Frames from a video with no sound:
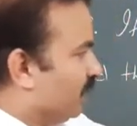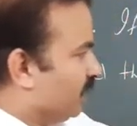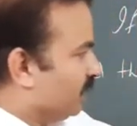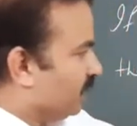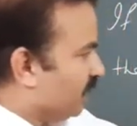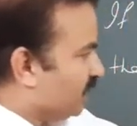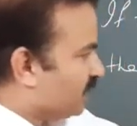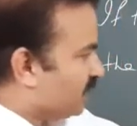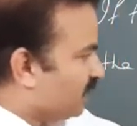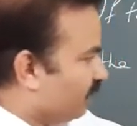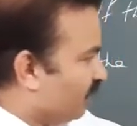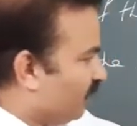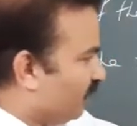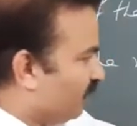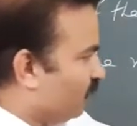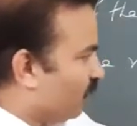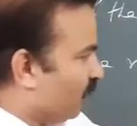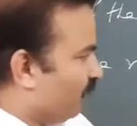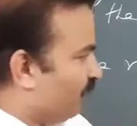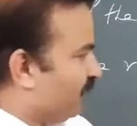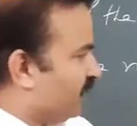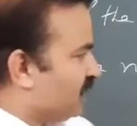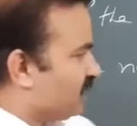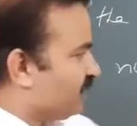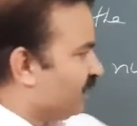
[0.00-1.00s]
The sum of
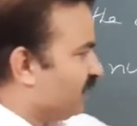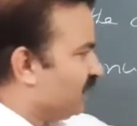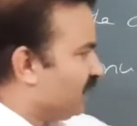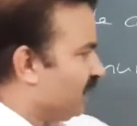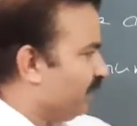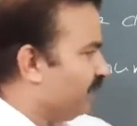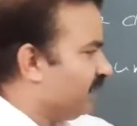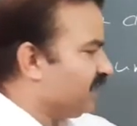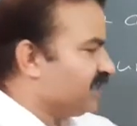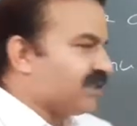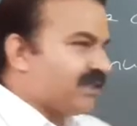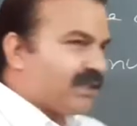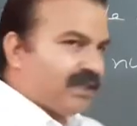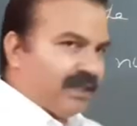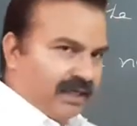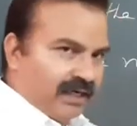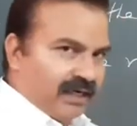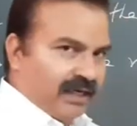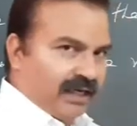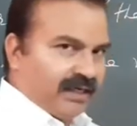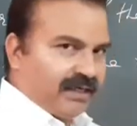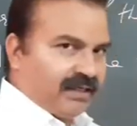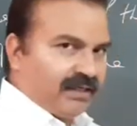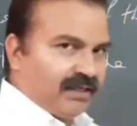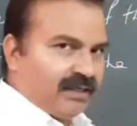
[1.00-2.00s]
toffees with them is
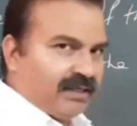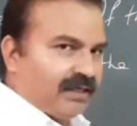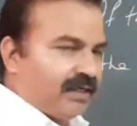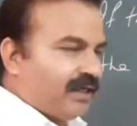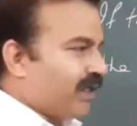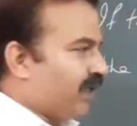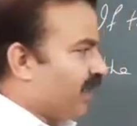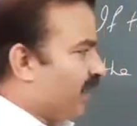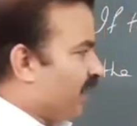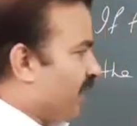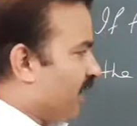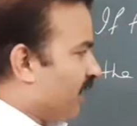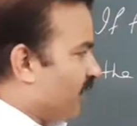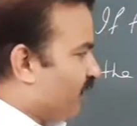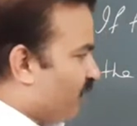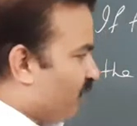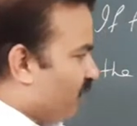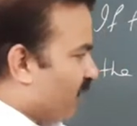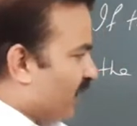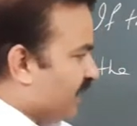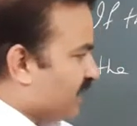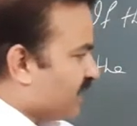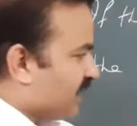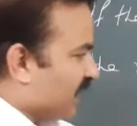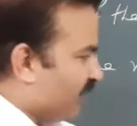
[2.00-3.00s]
9. If
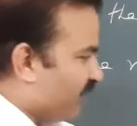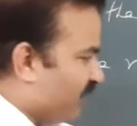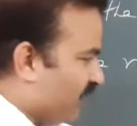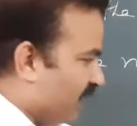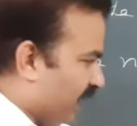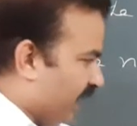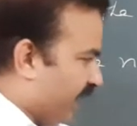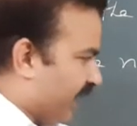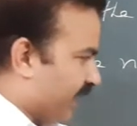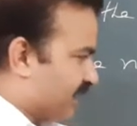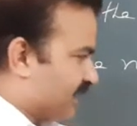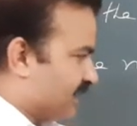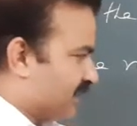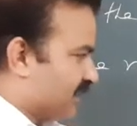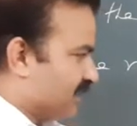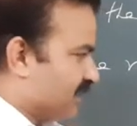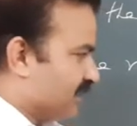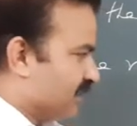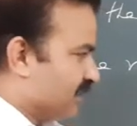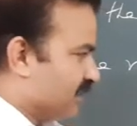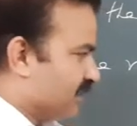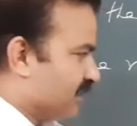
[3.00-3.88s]
one is having x,